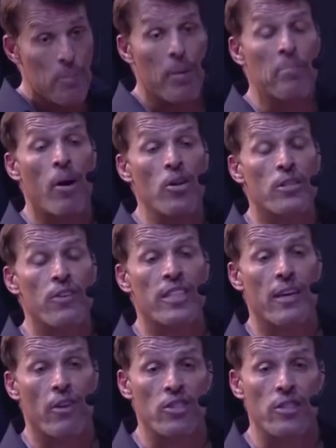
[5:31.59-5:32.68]
But most of us
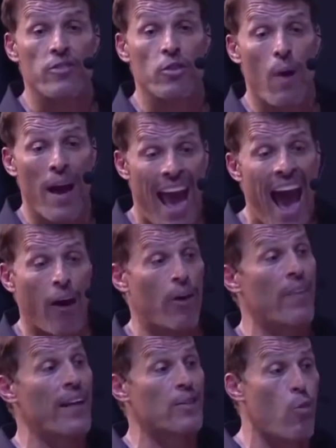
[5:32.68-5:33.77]
give ourselves a way out,
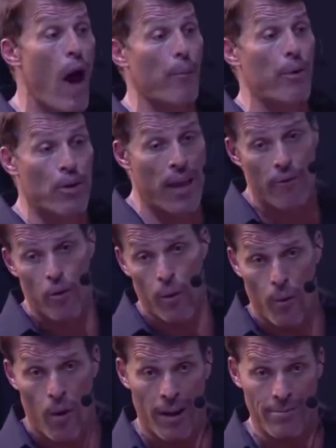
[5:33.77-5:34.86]
and that's why we don't have what we
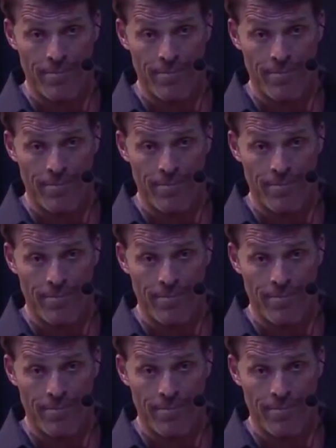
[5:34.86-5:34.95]
want.